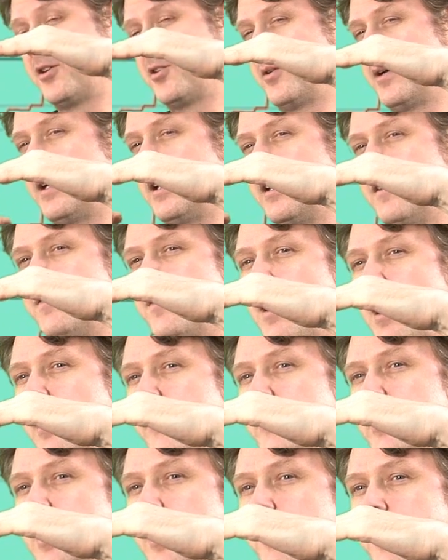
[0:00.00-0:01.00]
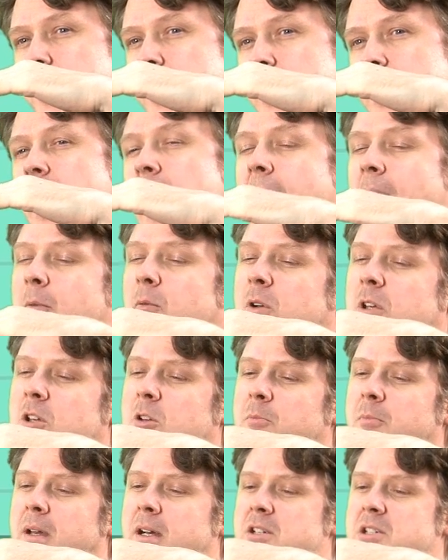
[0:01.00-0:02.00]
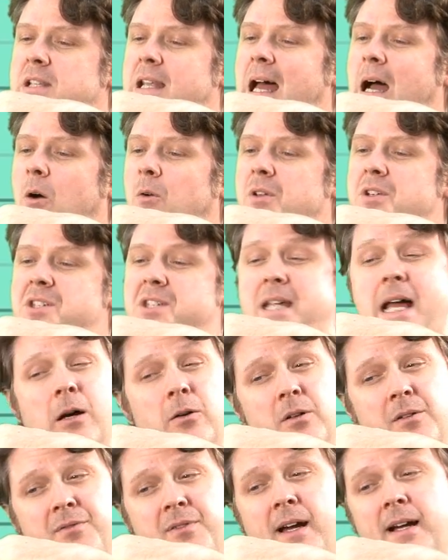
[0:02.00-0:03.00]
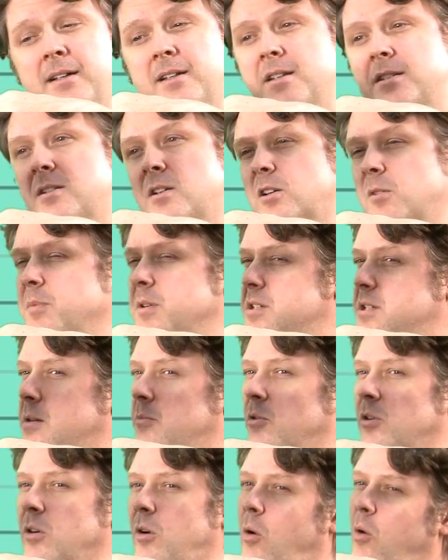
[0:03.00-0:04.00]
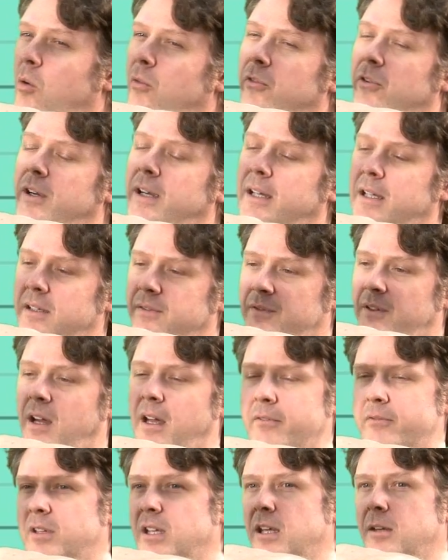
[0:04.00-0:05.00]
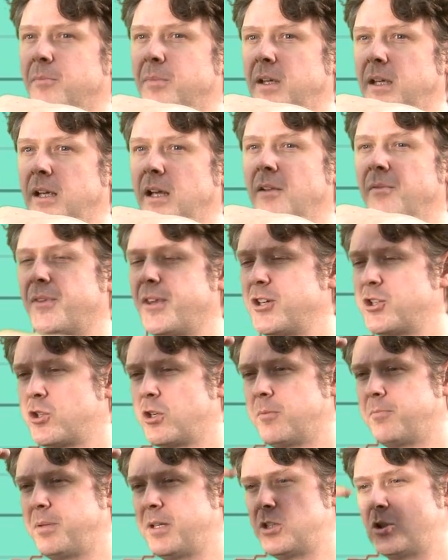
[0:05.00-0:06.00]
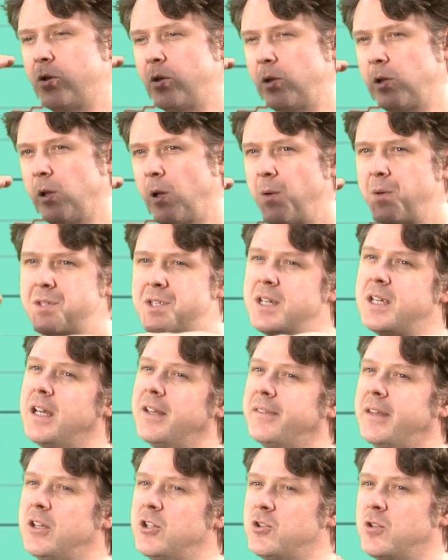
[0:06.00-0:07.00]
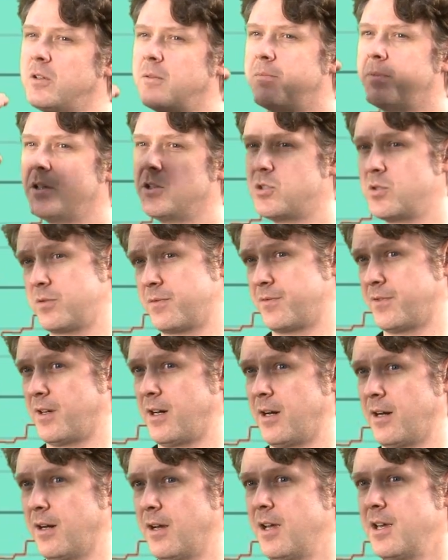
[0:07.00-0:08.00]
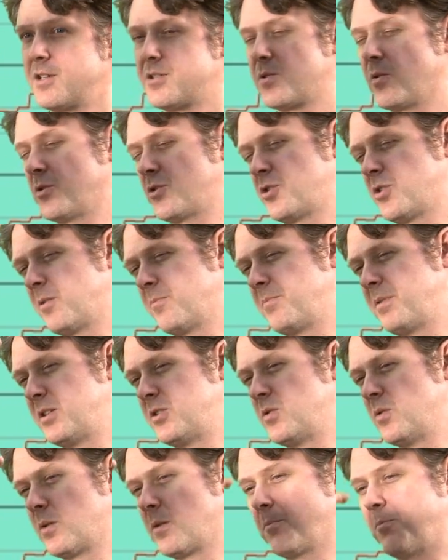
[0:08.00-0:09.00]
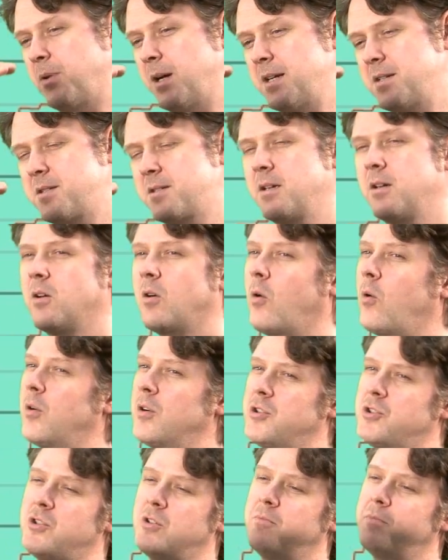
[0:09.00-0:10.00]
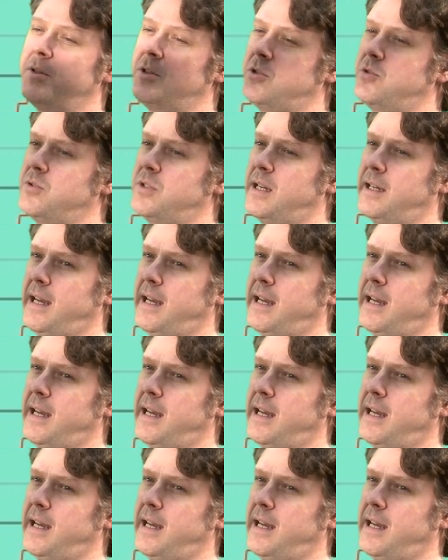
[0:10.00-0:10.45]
under 85 dB, and when you mix loudest sound effect, it's going to be somewhere over 85 dB. They shouldn't be too close, yet they shouldn't be too far. So it shouldn't be too compressed, or it shouldn't be too